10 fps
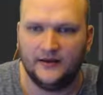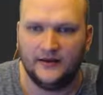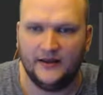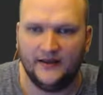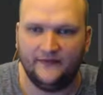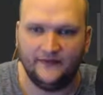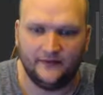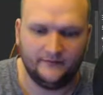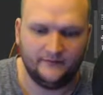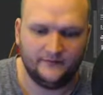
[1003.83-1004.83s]
and
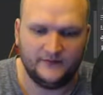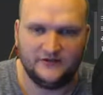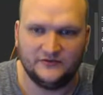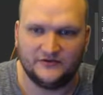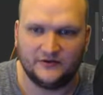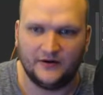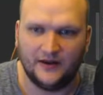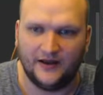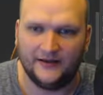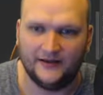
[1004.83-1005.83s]
the user
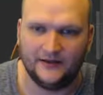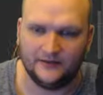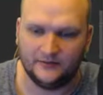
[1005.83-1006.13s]
ID.